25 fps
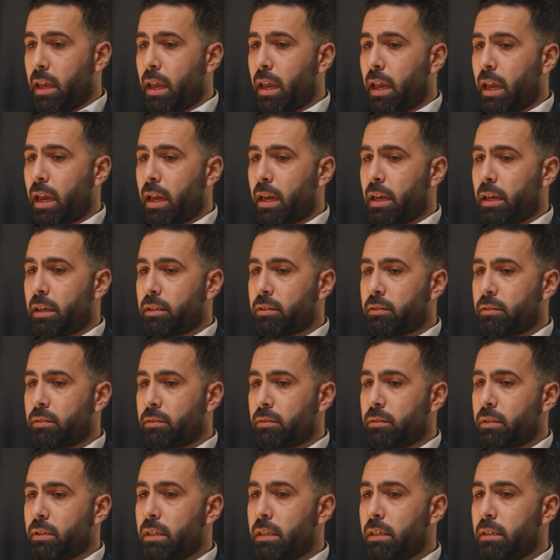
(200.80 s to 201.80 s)
and
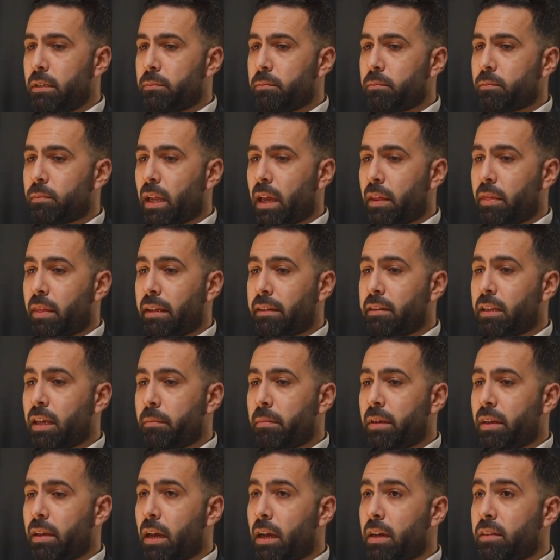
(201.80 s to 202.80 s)
at that time,
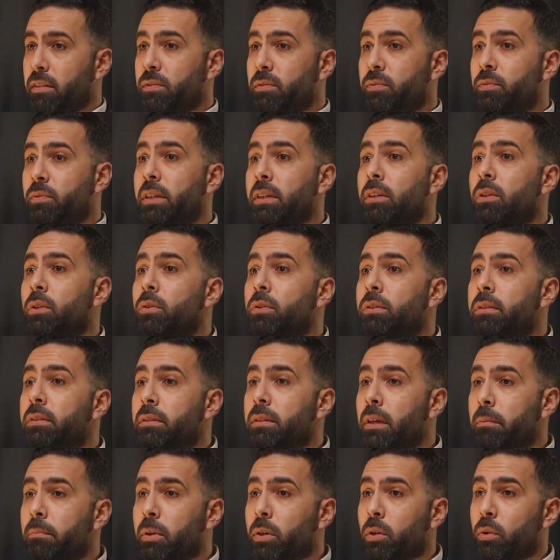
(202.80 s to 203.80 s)
he has very good
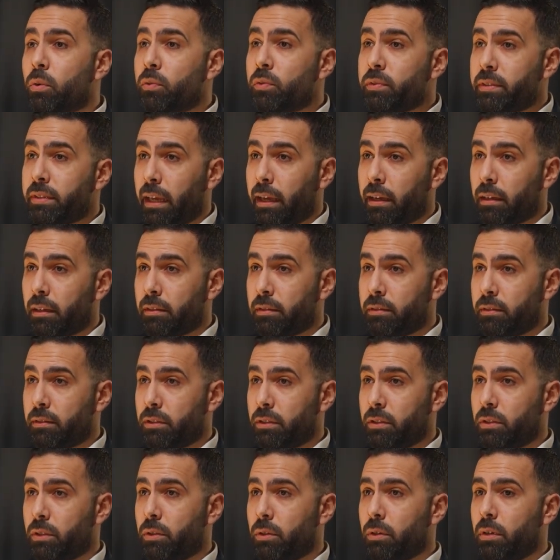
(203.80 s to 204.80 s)
number of sales,
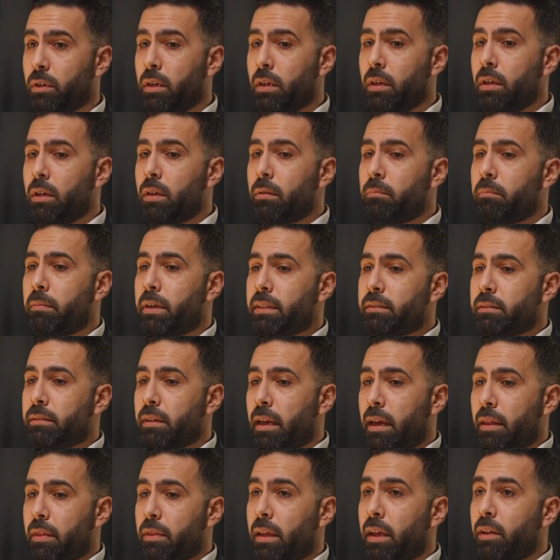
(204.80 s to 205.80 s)
but
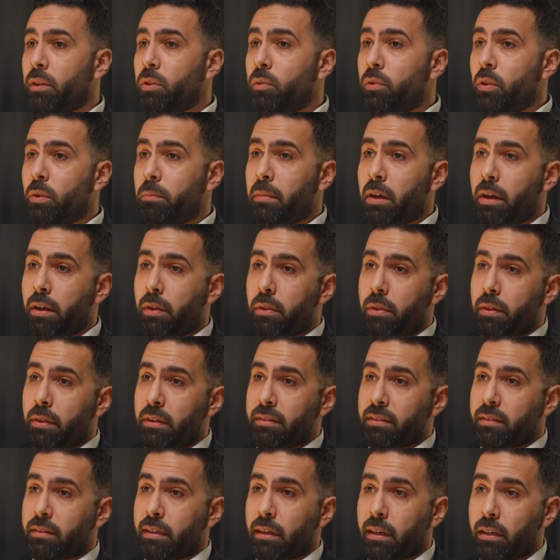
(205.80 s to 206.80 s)
at the end of the month, he's
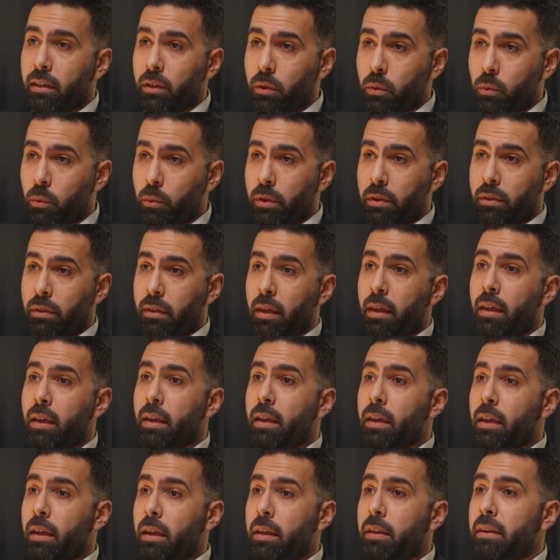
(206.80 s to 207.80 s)
struggling with
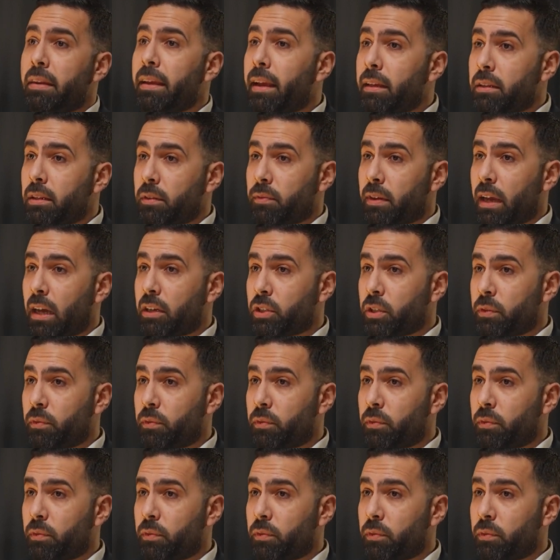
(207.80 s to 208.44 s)
a negative cash